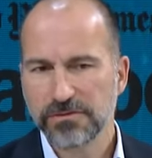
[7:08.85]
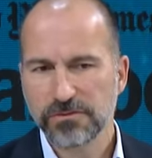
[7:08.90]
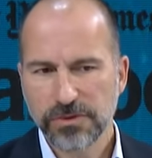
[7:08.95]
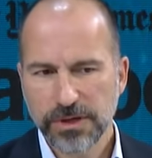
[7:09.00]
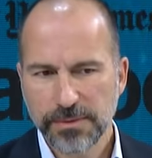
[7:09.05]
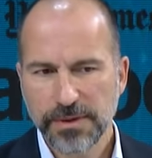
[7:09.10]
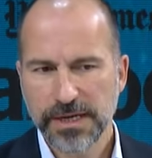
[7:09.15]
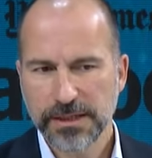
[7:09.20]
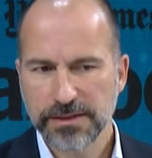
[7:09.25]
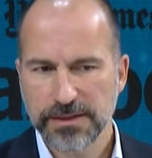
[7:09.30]
we
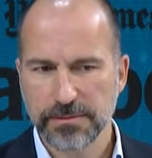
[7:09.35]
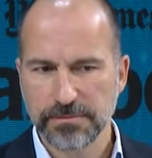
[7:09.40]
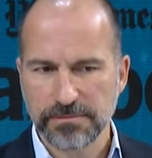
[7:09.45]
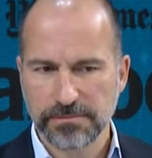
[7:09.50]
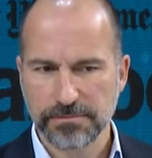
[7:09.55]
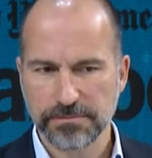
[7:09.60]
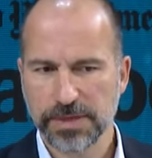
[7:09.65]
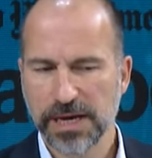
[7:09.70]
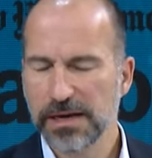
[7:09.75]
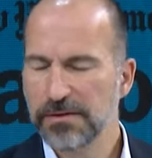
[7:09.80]
made some
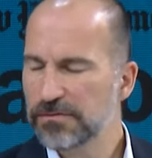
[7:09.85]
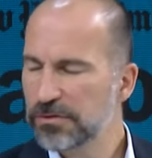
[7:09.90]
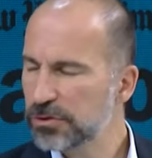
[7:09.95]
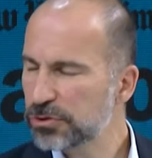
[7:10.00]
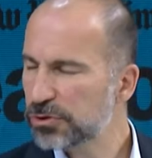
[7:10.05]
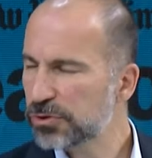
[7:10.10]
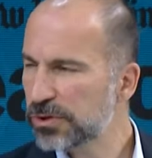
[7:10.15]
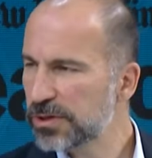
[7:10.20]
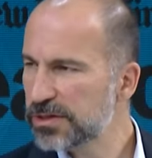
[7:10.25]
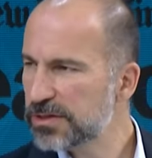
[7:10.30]
painful
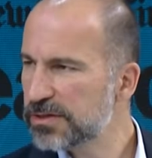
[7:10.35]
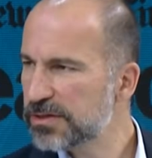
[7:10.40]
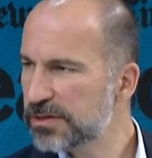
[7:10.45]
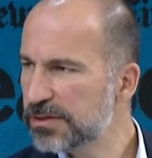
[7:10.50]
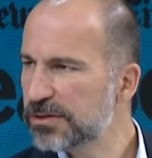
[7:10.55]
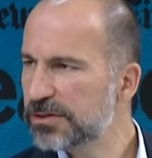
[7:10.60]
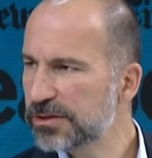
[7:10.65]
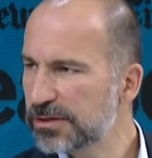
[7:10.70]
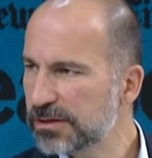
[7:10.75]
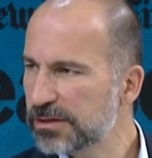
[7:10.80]
choices
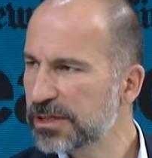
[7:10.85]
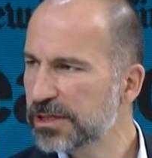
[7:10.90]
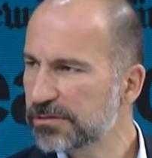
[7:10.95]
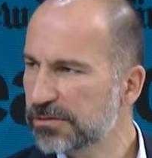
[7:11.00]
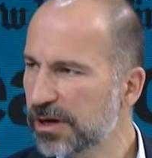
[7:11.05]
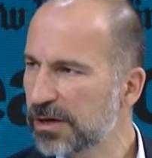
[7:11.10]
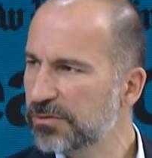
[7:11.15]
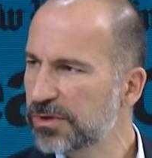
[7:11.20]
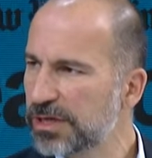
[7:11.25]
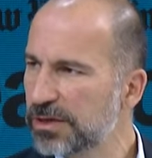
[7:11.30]
internally,
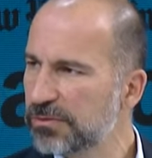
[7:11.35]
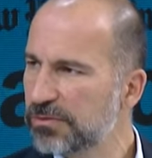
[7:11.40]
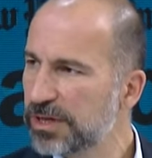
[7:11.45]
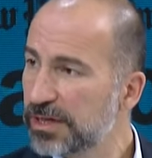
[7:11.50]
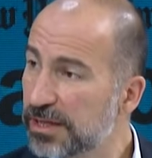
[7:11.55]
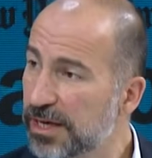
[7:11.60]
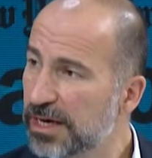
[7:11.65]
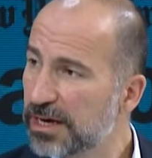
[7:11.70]
right? We laid